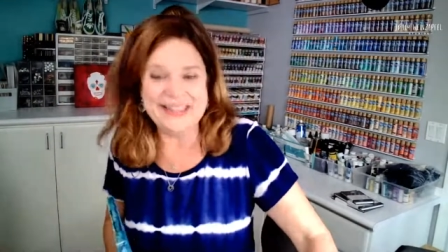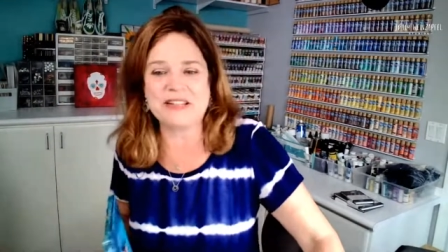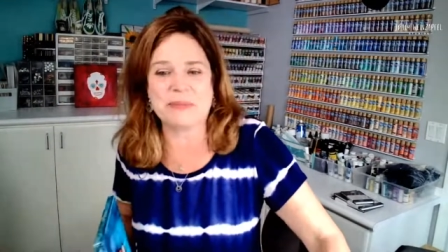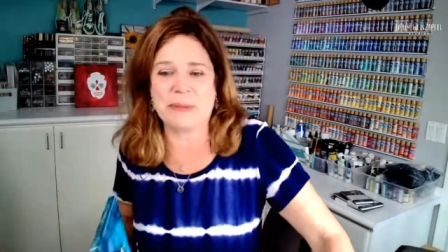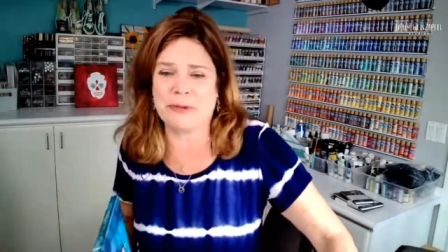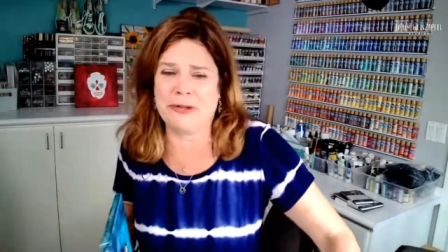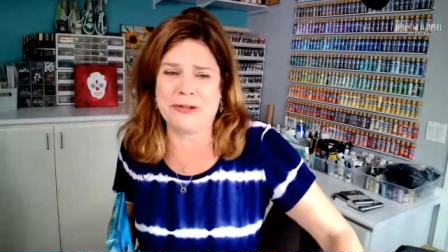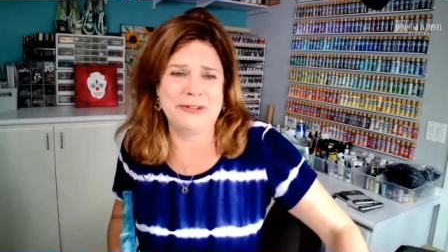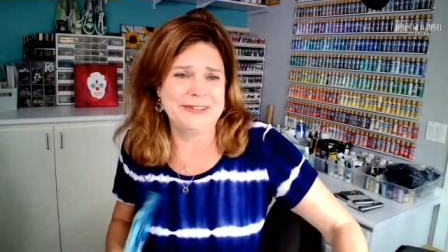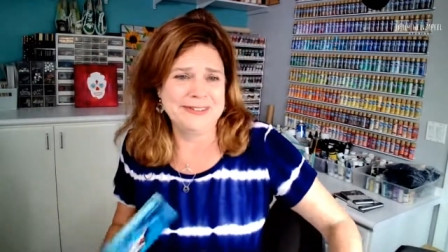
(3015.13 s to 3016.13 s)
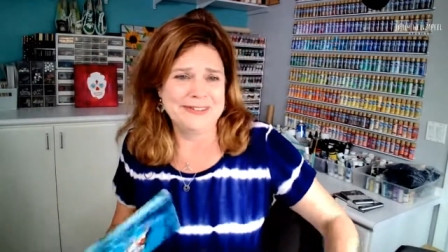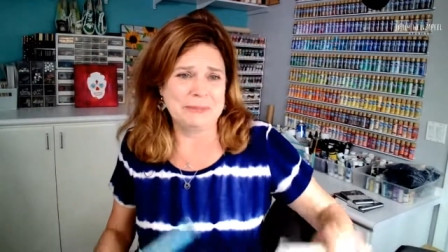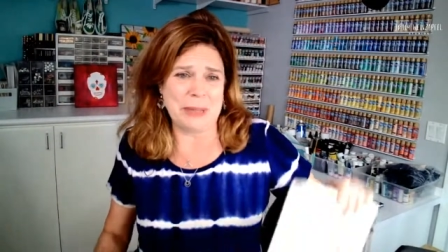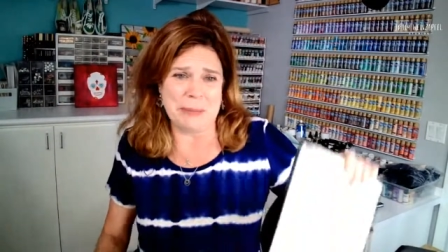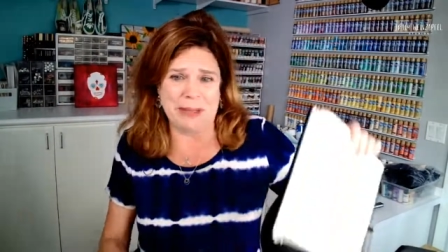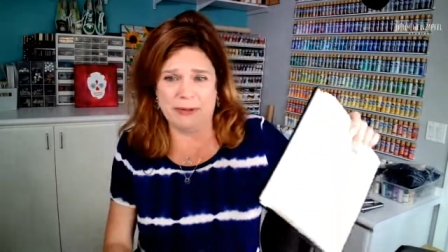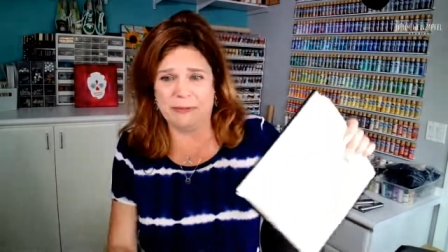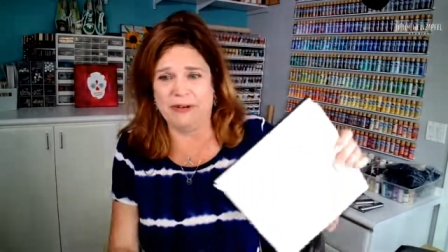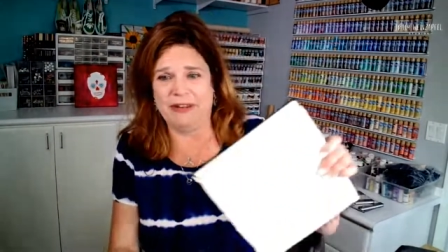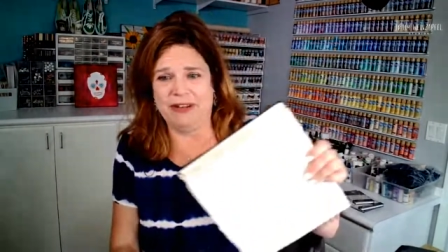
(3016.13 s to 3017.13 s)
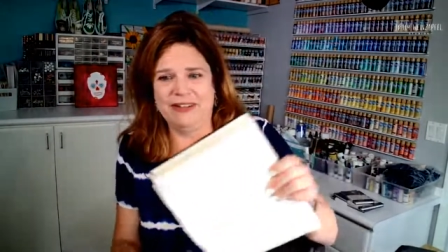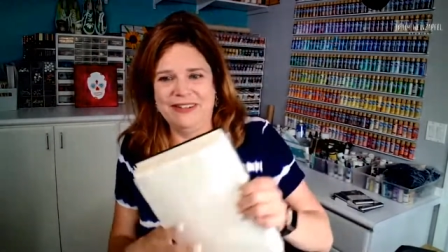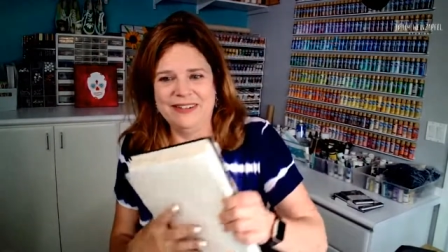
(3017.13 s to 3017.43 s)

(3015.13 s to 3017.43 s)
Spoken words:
That's my brother, my baby brother.